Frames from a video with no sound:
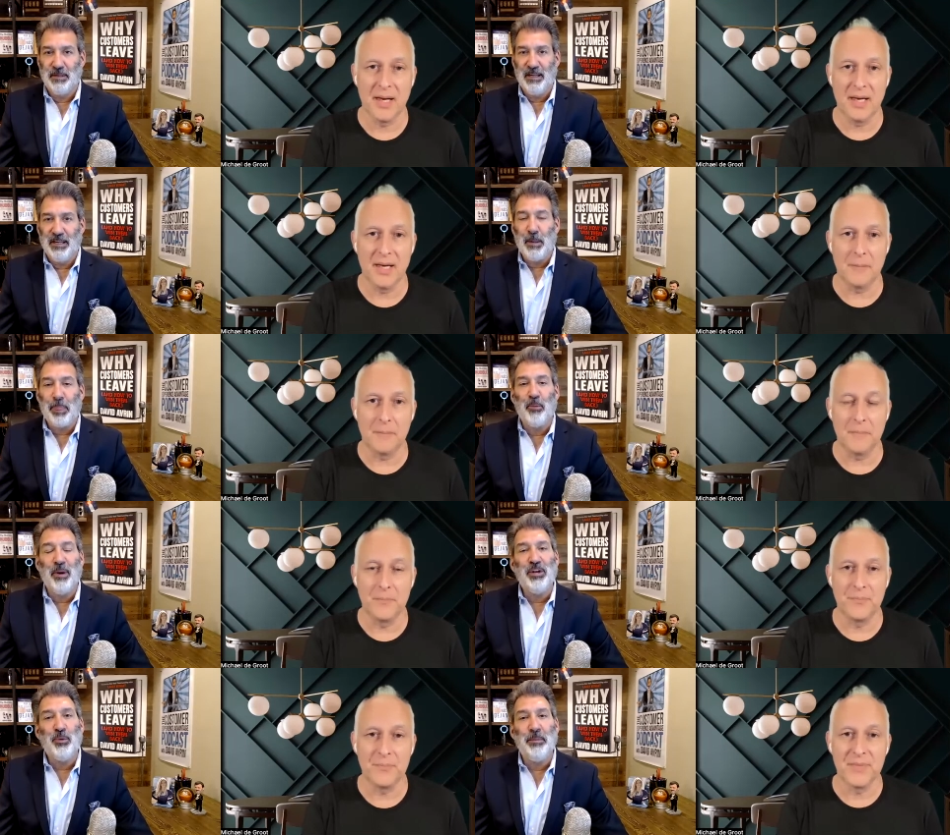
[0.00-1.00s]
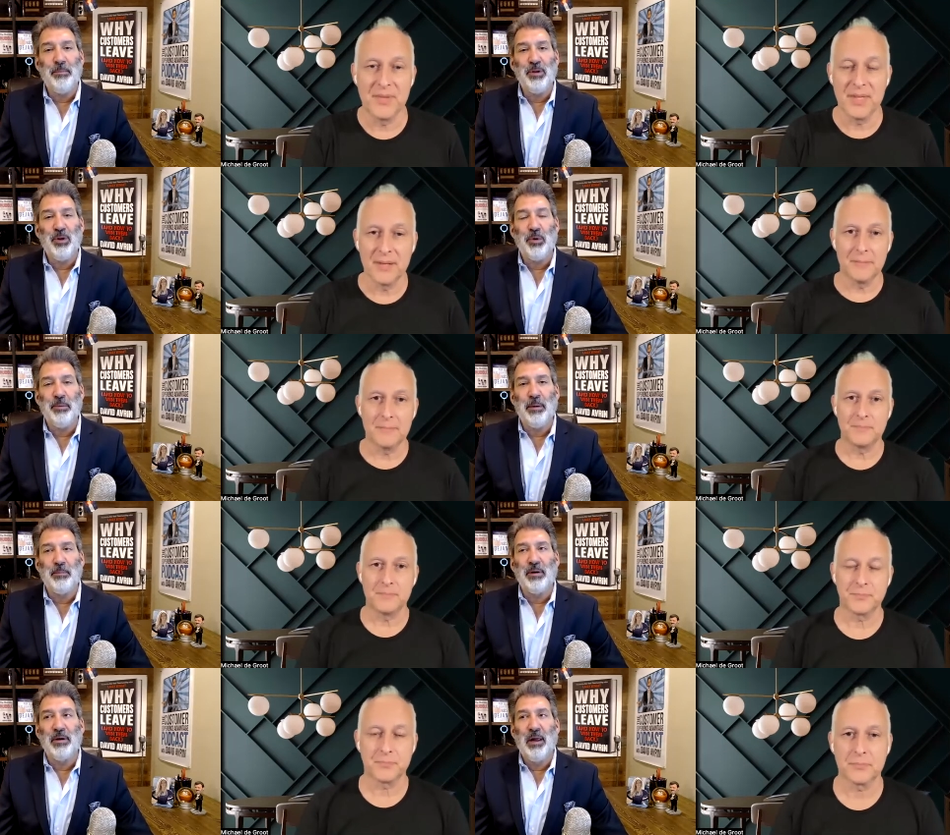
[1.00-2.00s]
Speaker 1: Yeah, um, and you, re- you
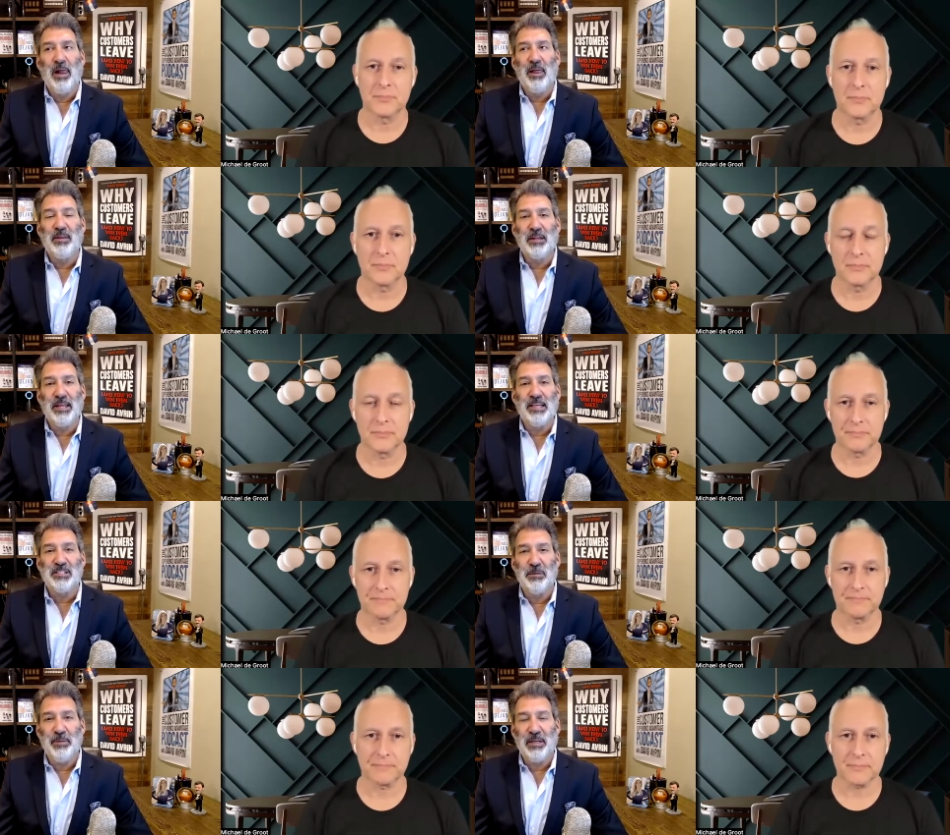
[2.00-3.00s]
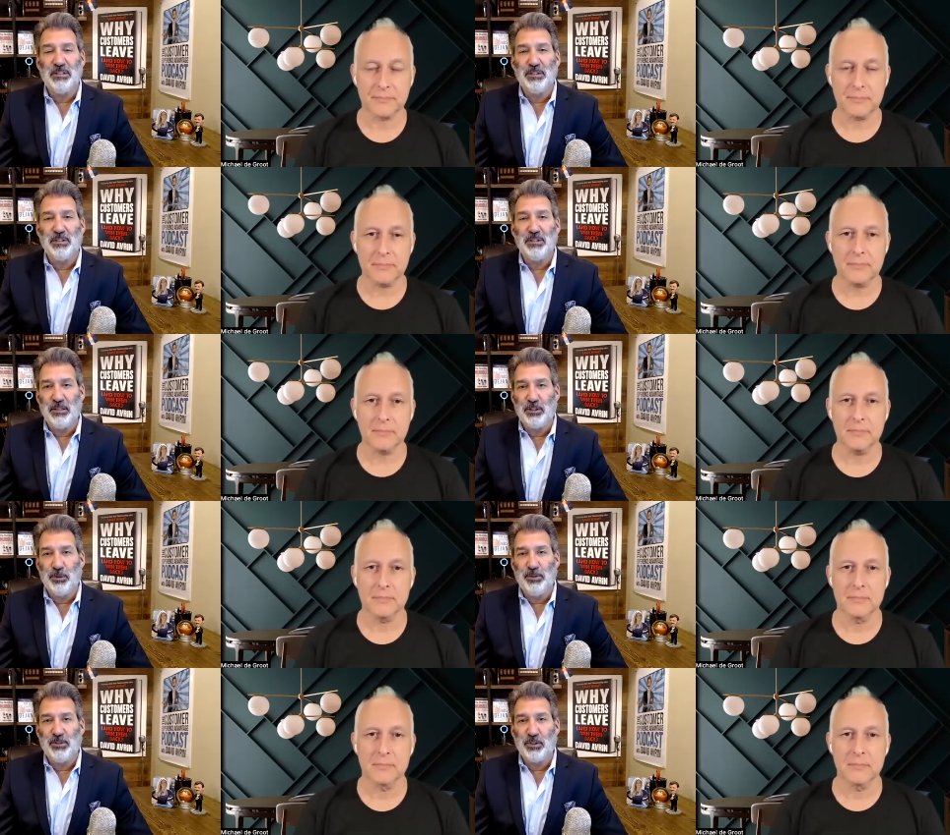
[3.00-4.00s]
remember the lesson because you've anchored
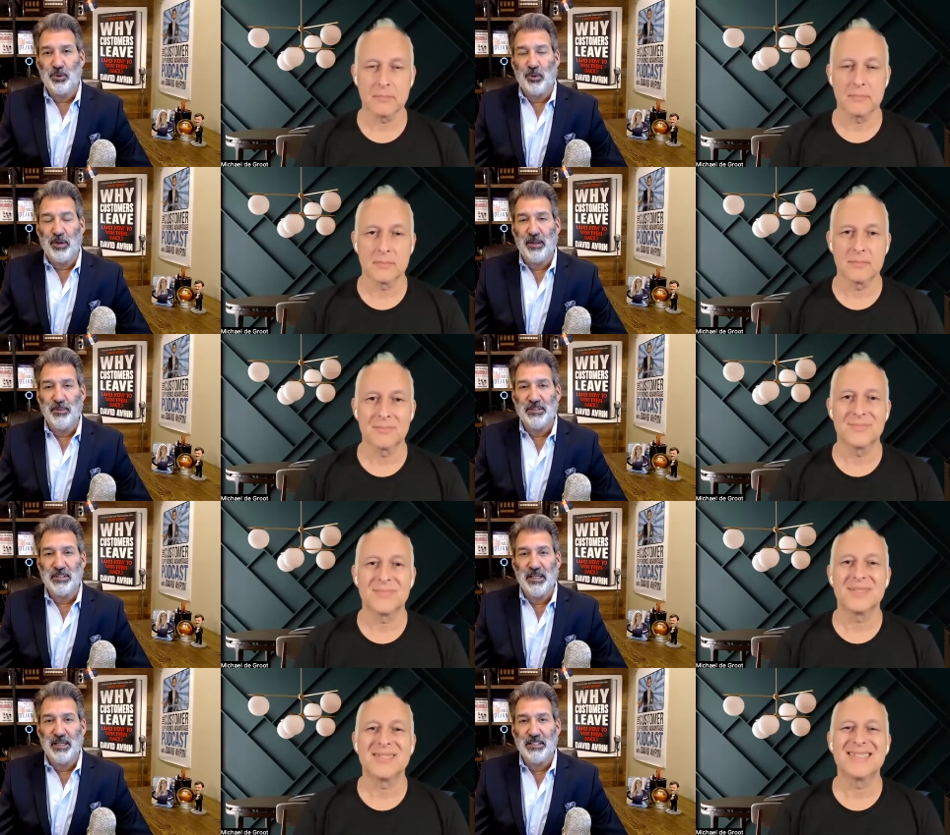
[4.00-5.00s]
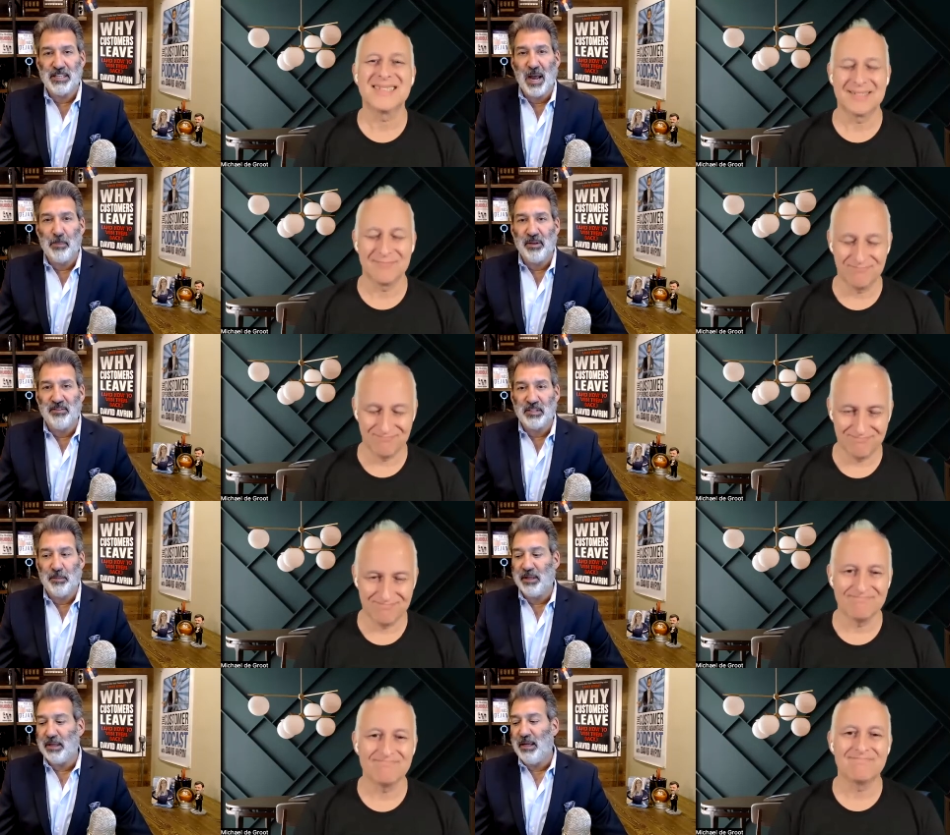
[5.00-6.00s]
it to a story that was an example of
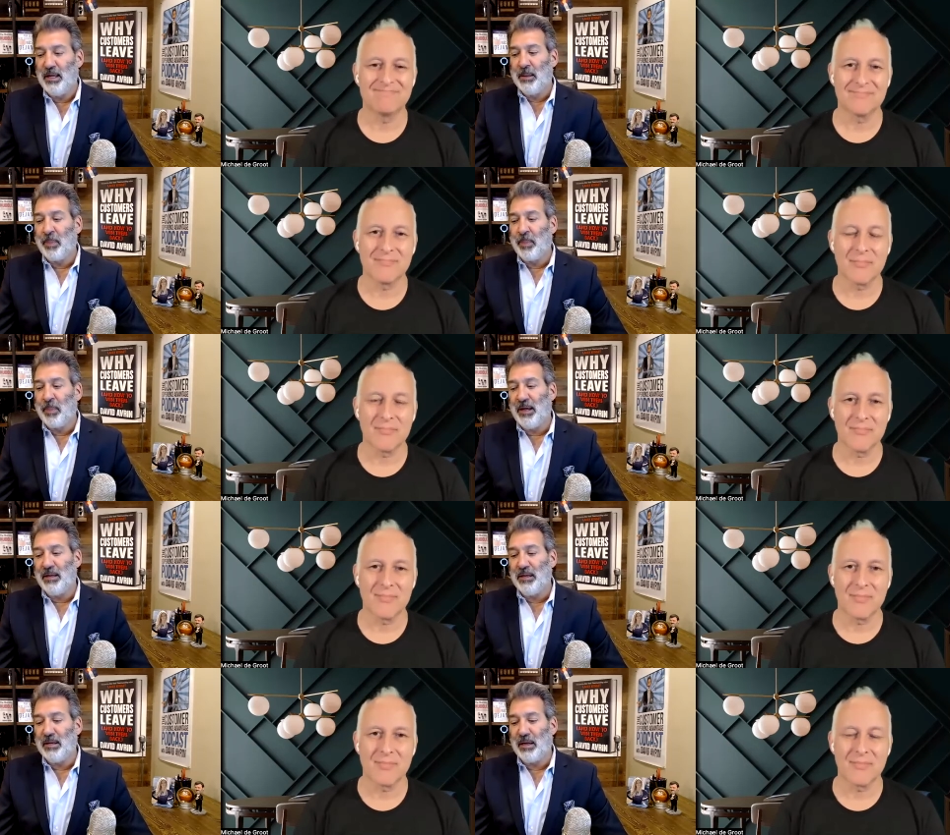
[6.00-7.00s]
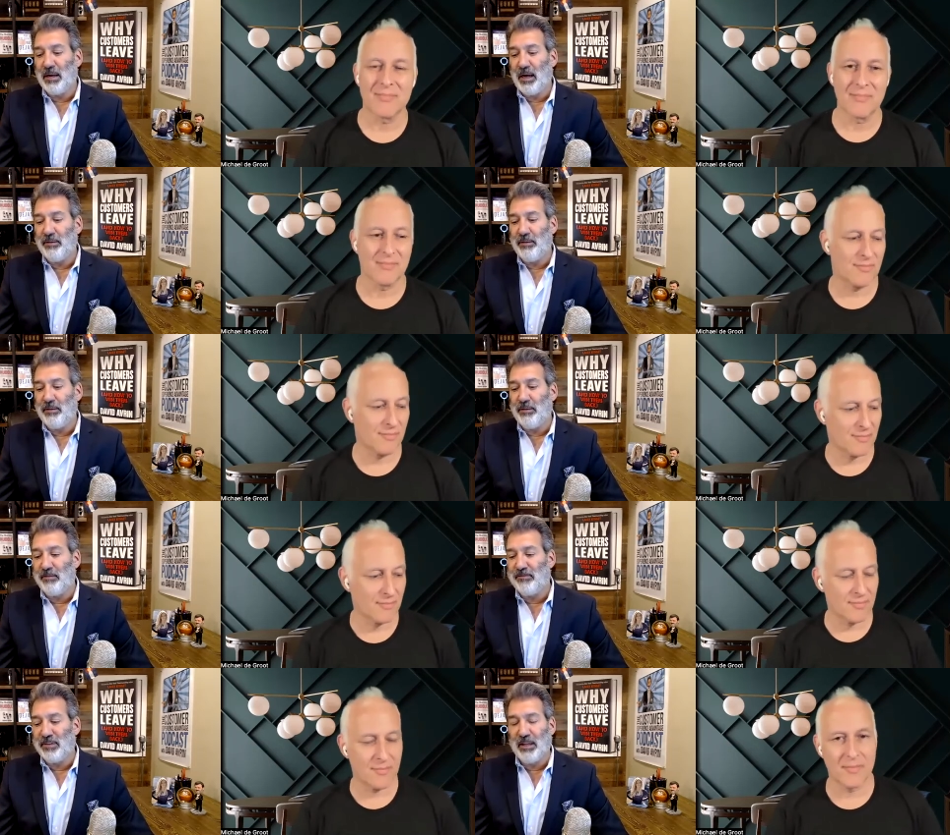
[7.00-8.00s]
something. And I have a,
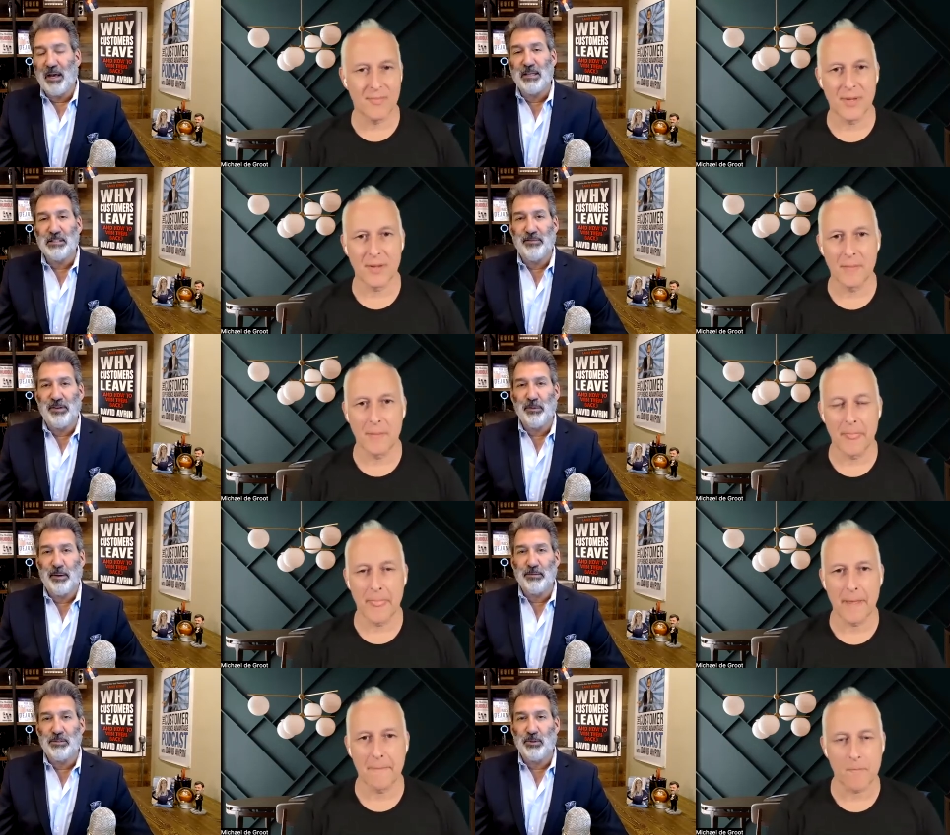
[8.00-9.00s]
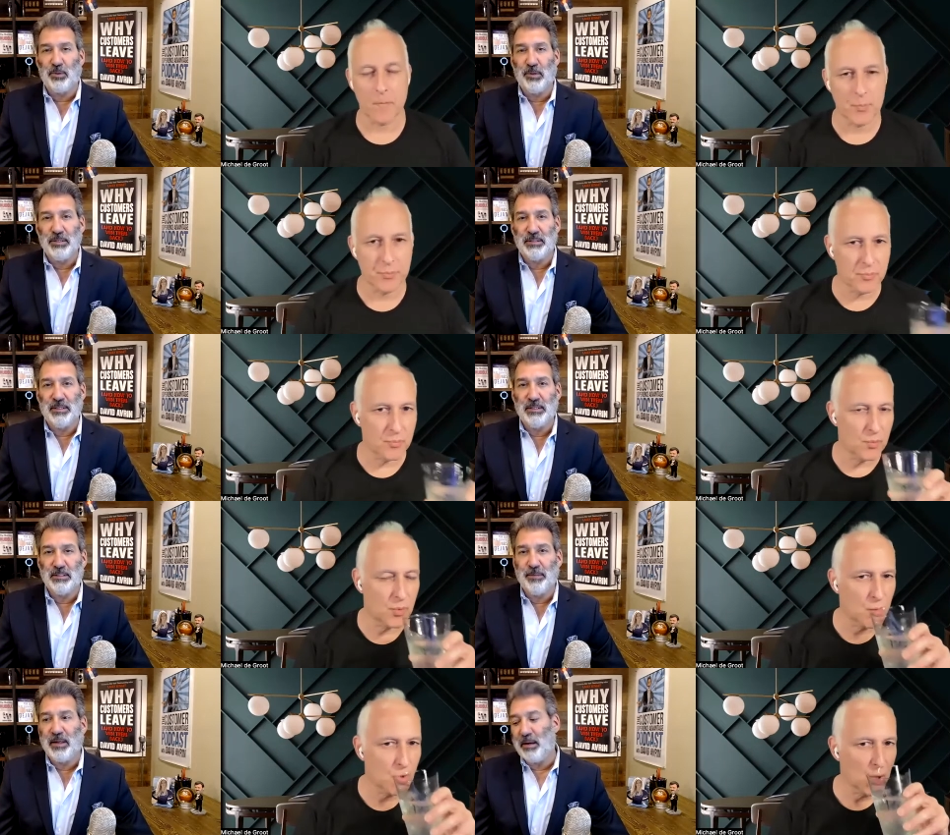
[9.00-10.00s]
a philosophy around stories, and it's
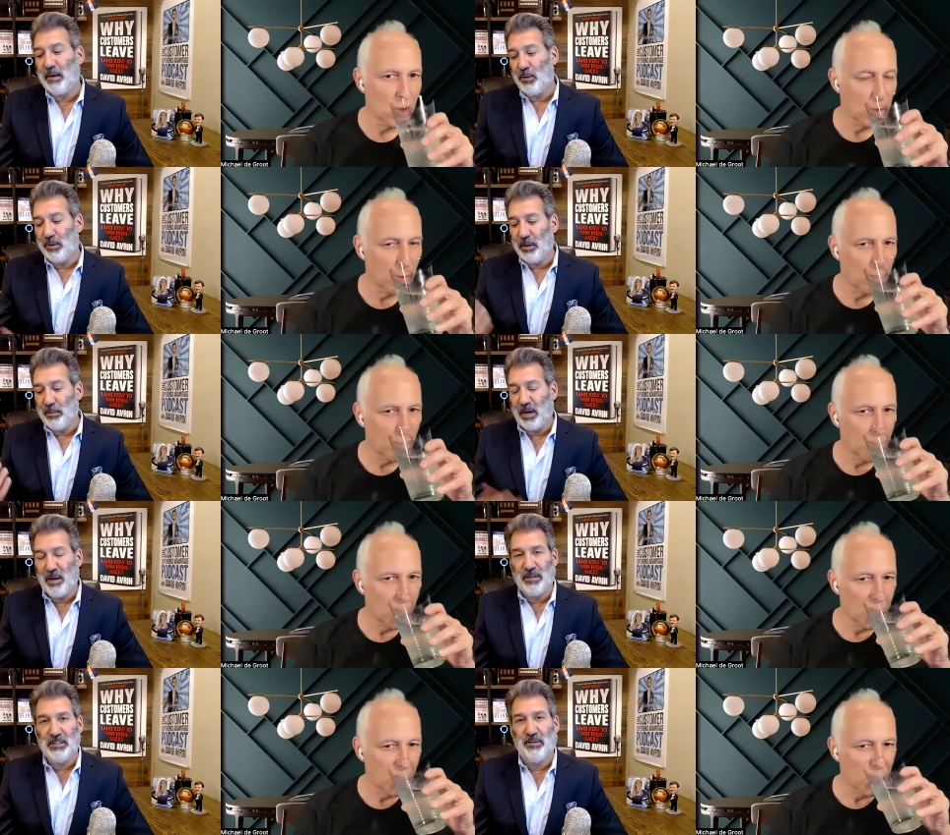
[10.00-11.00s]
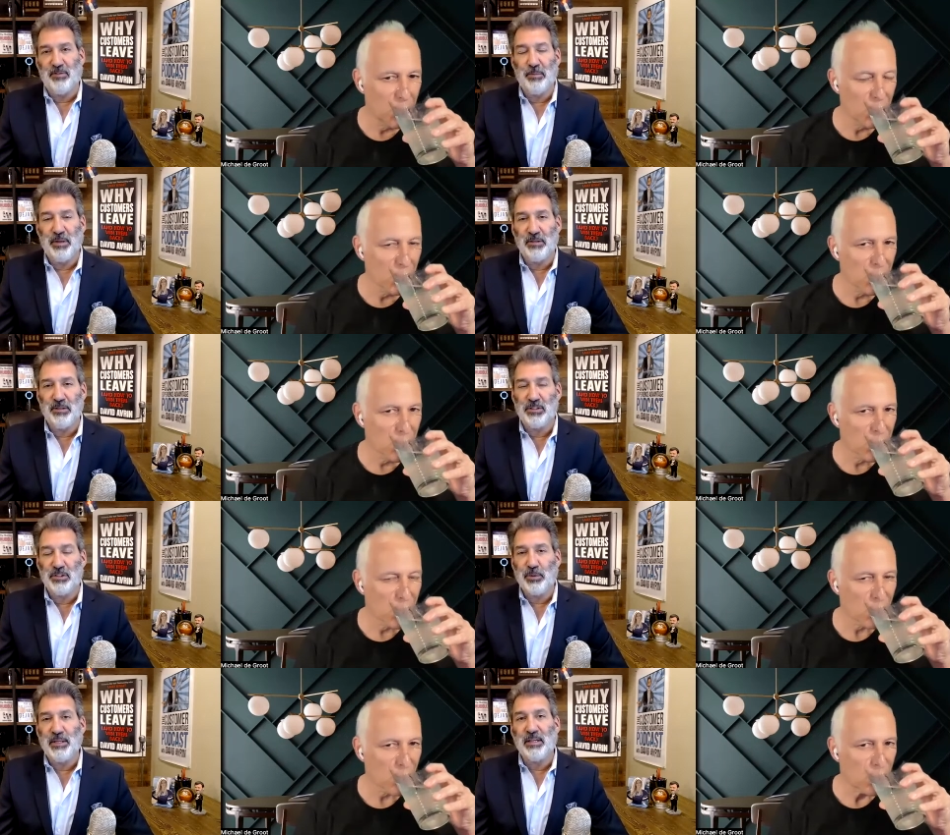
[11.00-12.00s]
something I, I really pride myself on being a good
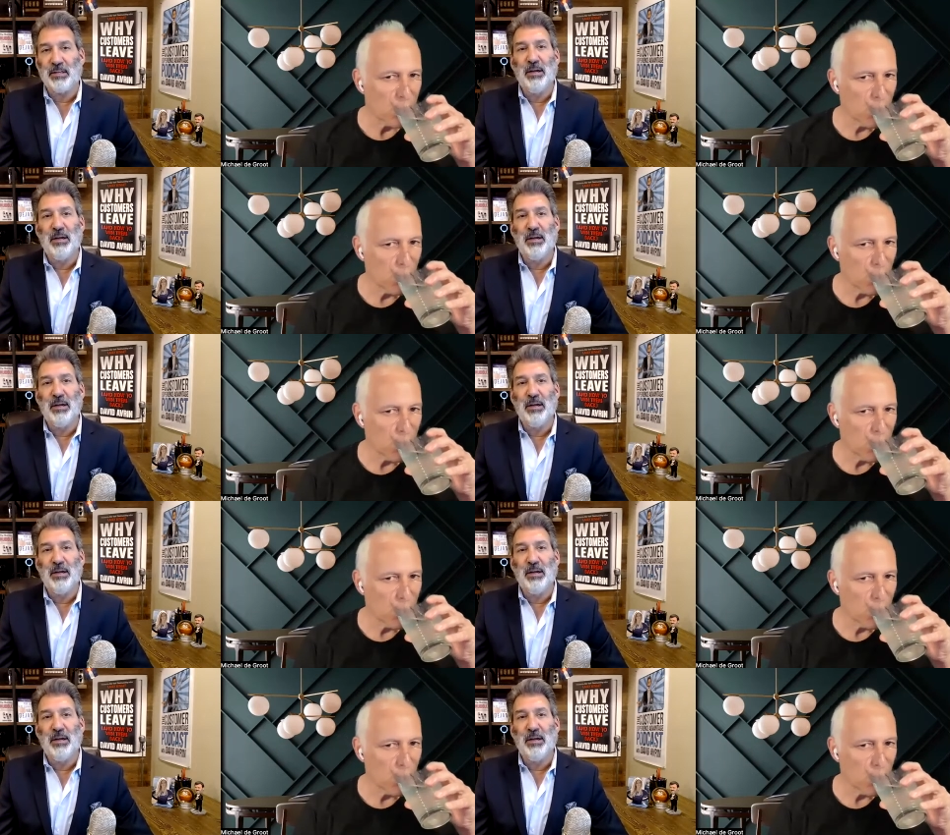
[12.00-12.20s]
storyteller.